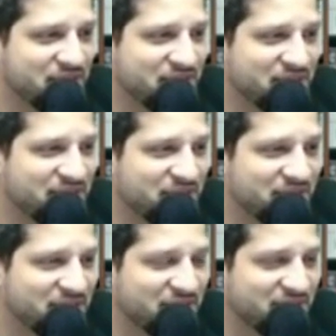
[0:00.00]

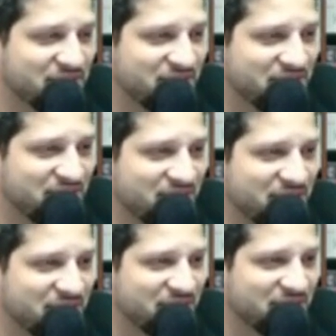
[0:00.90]

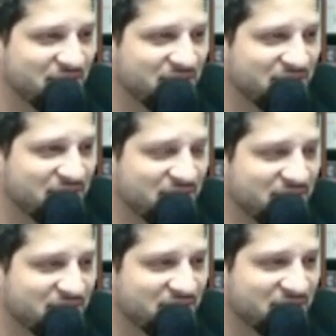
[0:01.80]

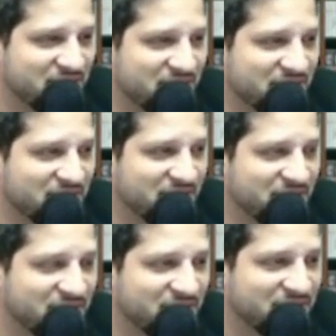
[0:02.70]

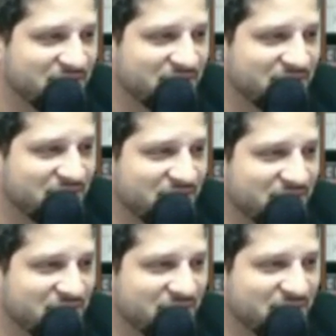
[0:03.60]

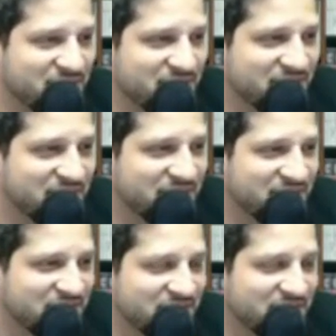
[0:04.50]

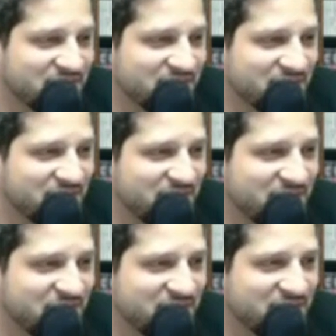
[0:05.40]

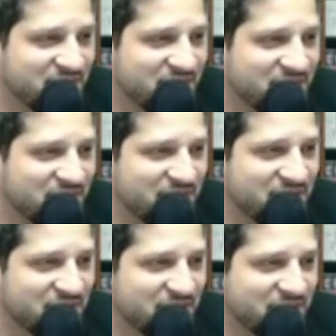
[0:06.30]

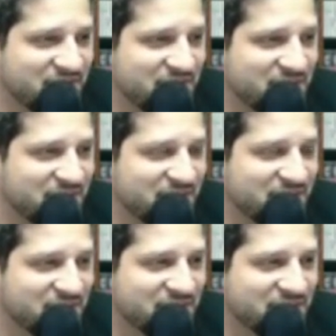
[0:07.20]
This person isn't speaking.